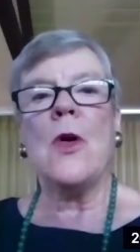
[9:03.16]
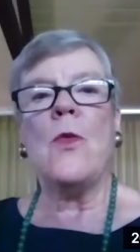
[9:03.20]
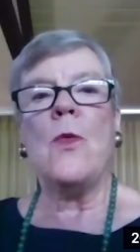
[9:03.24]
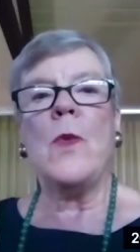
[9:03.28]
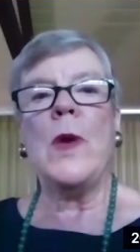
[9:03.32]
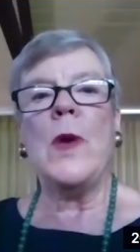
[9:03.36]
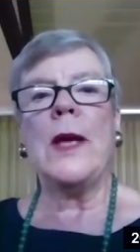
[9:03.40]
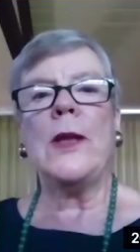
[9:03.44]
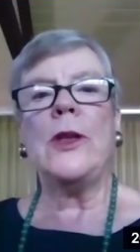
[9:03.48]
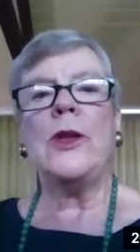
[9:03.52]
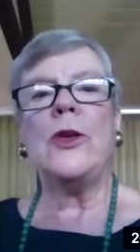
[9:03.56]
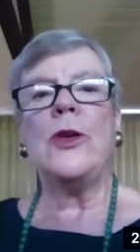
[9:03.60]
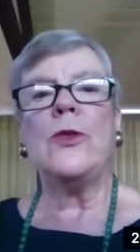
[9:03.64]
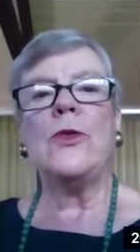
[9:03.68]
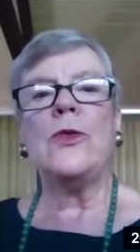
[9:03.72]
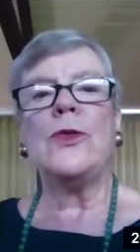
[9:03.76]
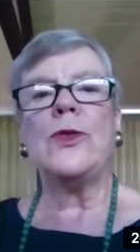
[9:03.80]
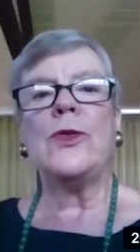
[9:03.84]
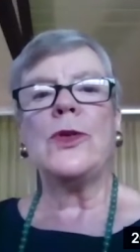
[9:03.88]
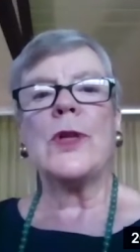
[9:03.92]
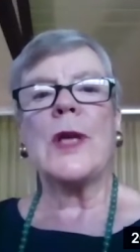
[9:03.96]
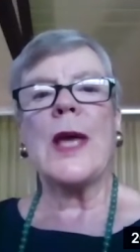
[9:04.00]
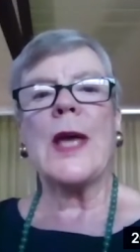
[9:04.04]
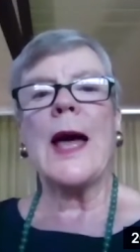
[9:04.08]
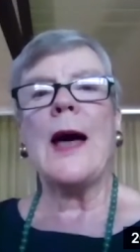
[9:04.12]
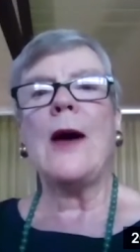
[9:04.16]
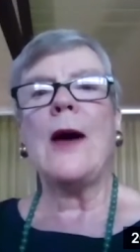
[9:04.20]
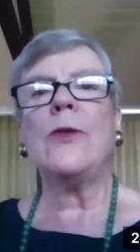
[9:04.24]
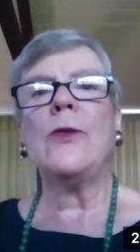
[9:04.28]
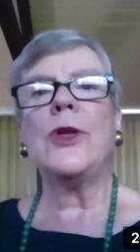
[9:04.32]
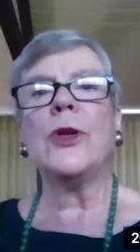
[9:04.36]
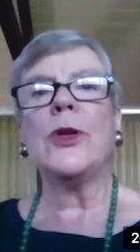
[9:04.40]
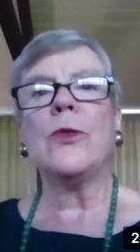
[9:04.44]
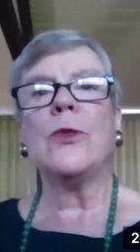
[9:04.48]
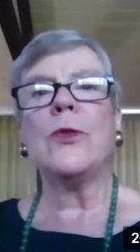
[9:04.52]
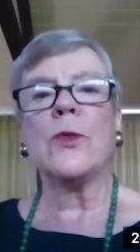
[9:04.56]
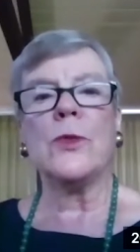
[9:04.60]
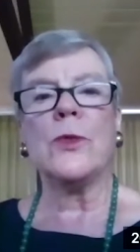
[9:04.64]
We had used
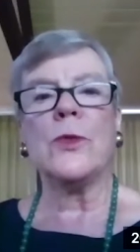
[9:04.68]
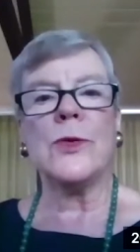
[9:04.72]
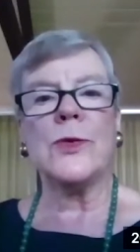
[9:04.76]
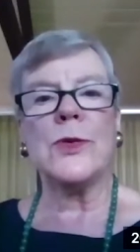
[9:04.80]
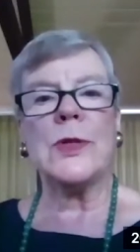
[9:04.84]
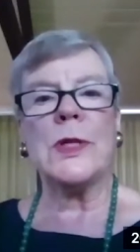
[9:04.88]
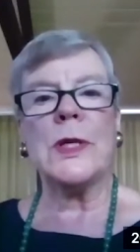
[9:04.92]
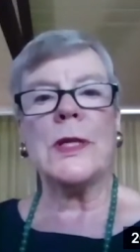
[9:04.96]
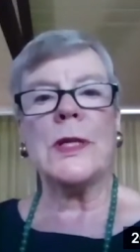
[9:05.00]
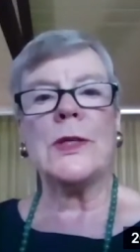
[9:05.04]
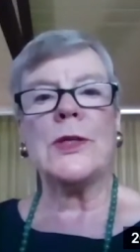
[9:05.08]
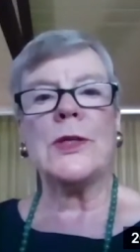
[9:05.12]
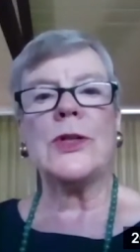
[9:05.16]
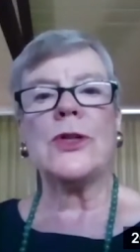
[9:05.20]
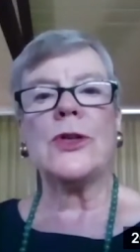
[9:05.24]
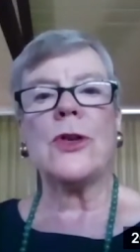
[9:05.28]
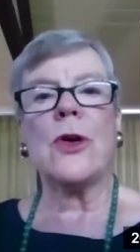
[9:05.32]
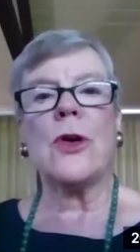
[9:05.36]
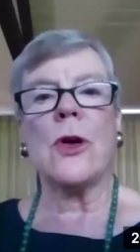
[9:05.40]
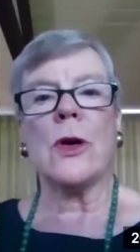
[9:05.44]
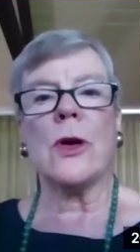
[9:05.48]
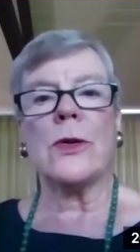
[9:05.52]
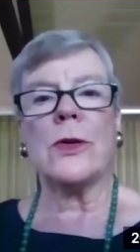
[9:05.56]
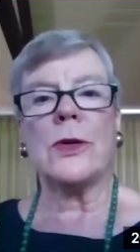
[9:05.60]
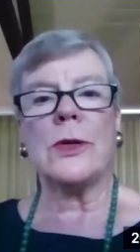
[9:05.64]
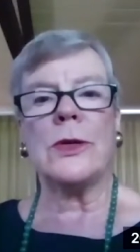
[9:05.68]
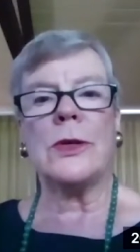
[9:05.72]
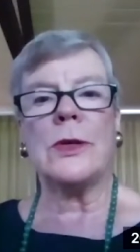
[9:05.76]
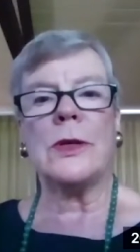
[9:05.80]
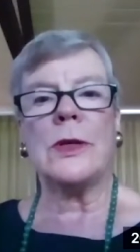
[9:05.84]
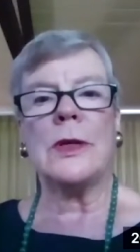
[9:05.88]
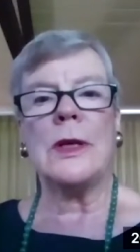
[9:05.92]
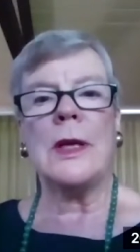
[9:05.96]
counting rules in START